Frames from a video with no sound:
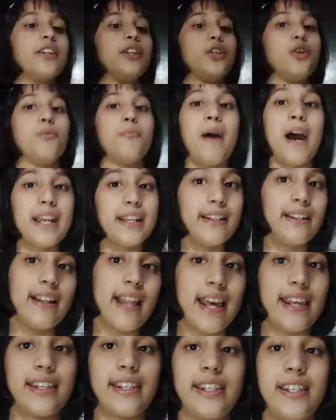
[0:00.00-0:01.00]
You might
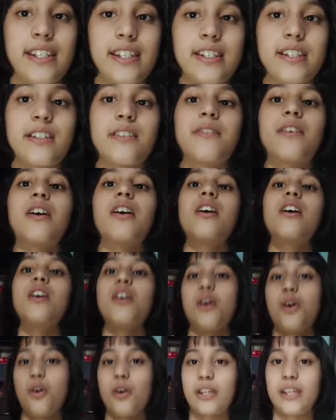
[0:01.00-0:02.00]
like it.
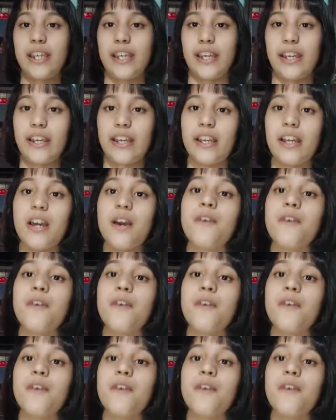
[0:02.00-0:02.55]
Okay,